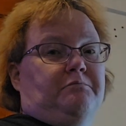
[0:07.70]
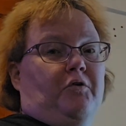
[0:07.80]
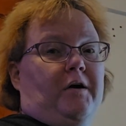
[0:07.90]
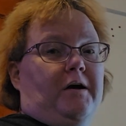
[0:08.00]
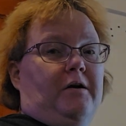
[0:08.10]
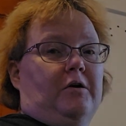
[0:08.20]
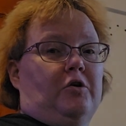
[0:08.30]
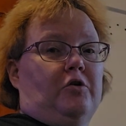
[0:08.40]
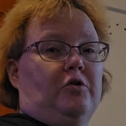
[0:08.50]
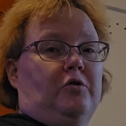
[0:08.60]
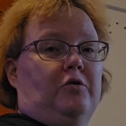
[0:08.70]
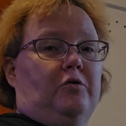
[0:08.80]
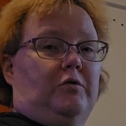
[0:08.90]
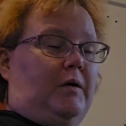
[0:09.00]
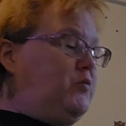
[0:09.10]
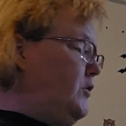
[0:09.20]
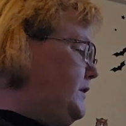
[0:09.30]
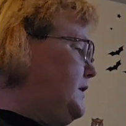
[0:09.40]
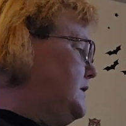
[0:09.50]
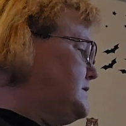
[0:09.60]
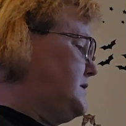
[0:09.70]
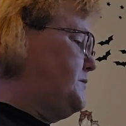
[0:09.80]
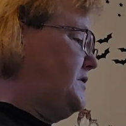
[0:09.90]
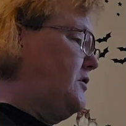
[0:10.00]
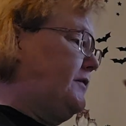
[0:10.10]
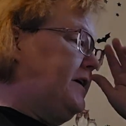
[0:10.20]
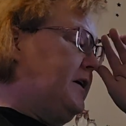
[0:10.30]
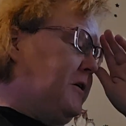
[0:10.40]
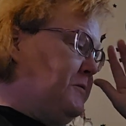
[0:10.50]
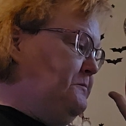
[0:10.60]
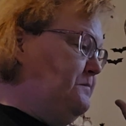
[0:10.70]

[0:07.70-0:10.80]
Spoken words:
Woo! I'm working on something over here.